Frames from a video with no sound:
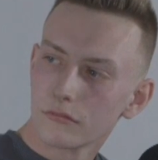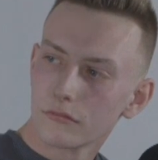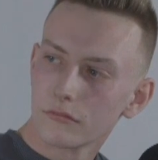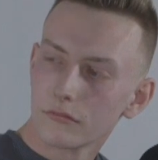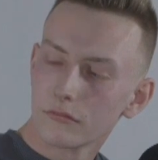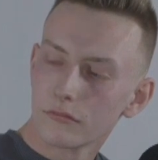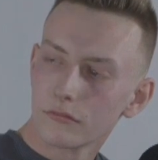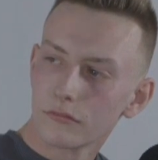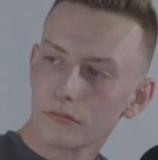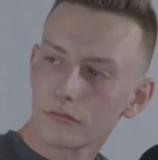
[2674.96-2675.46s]

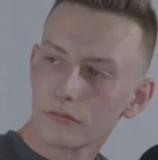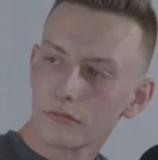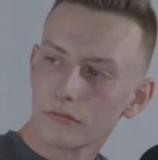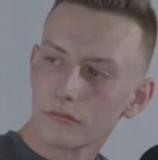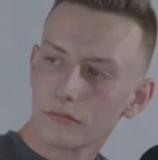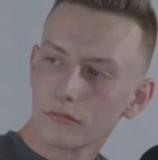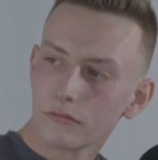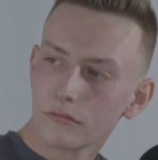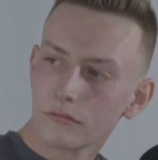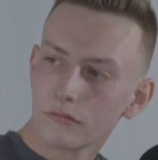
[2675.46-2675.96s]

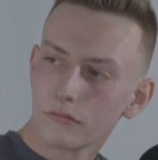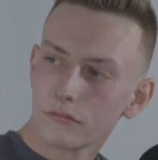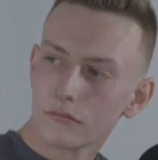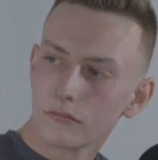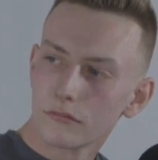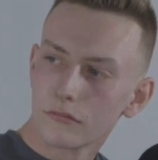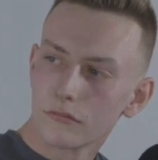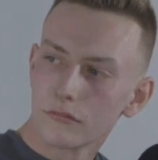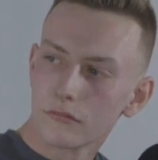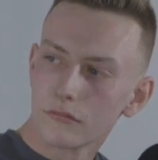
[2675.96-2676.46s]

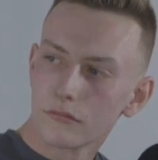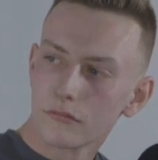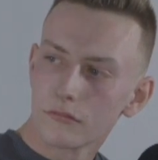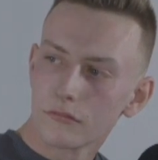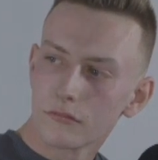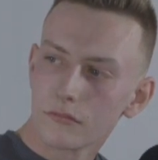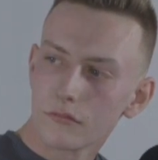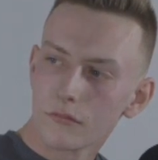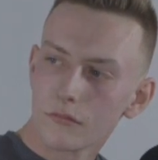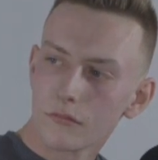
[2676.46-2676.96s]

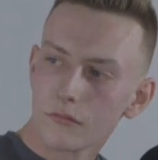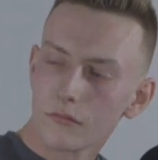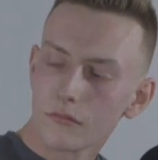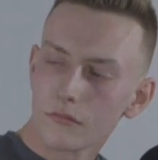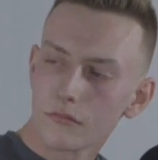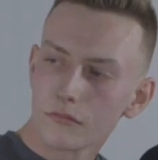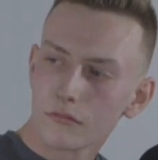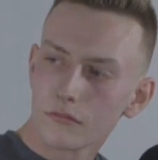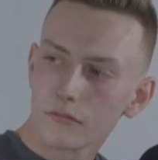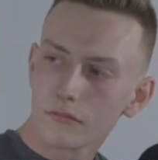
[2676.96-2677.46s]

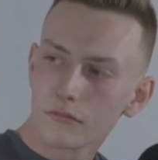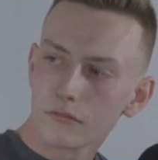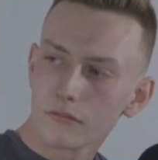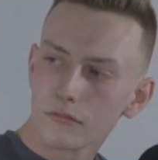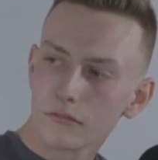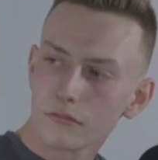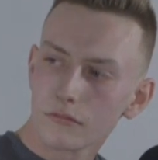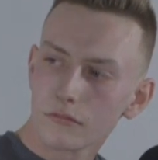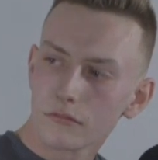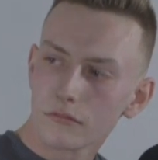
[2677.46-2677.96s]

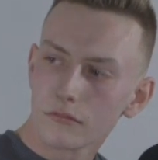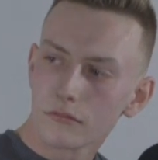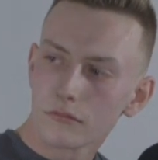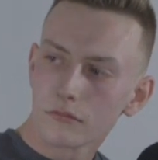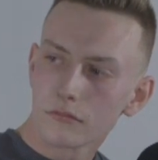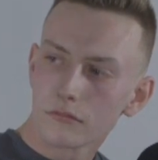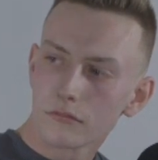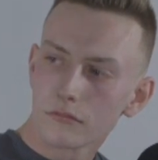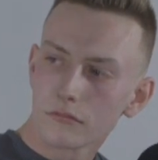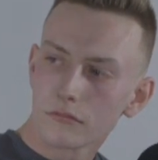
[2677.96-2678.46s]

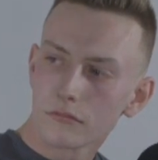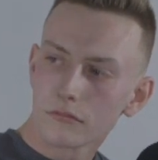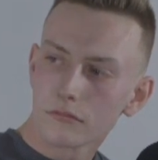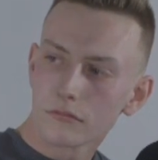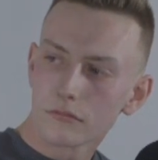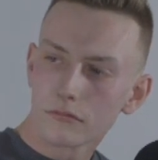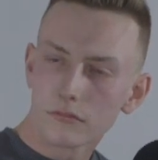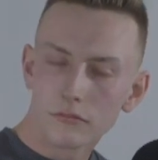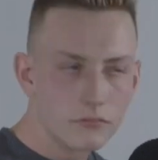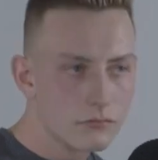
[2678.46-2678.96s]
[no speech]